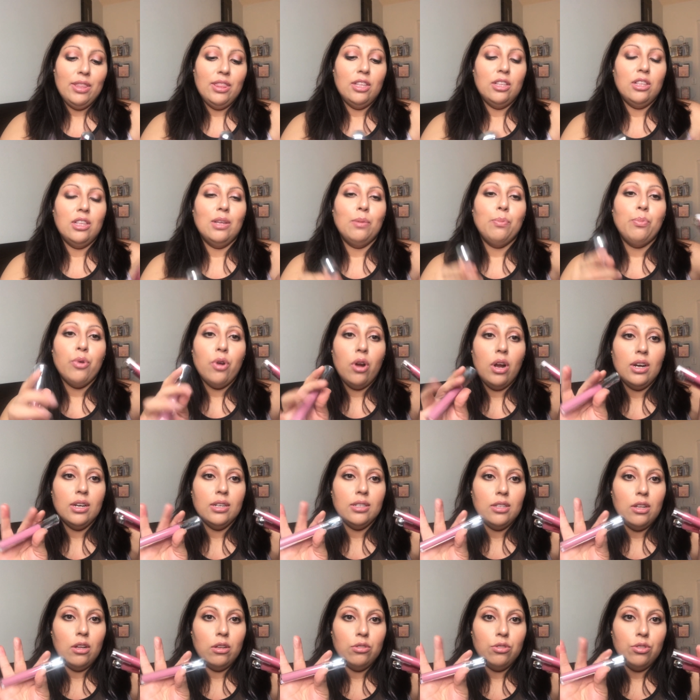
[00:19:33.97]
the lip
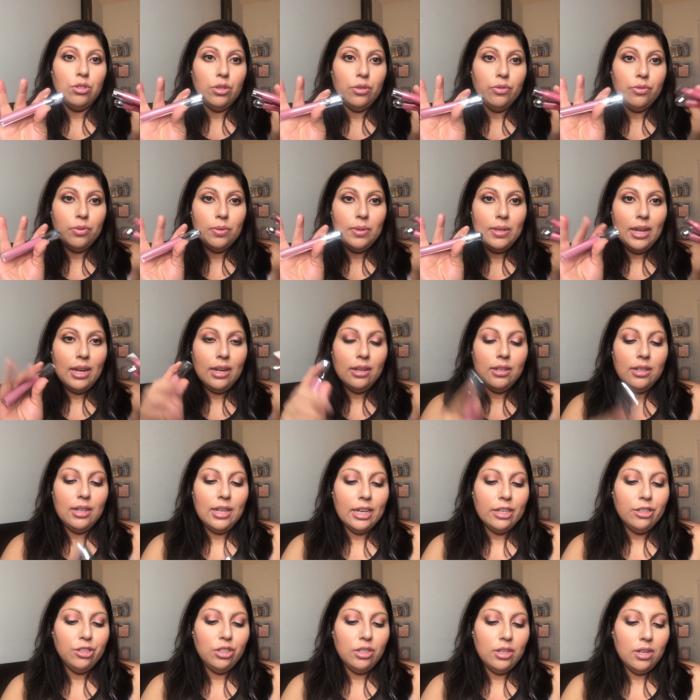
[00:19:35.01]
products also from that
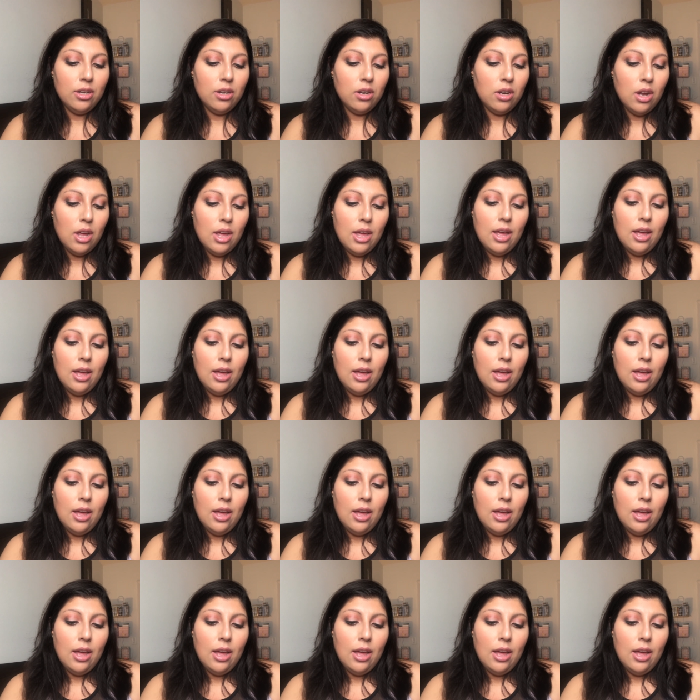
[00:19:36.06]
collection.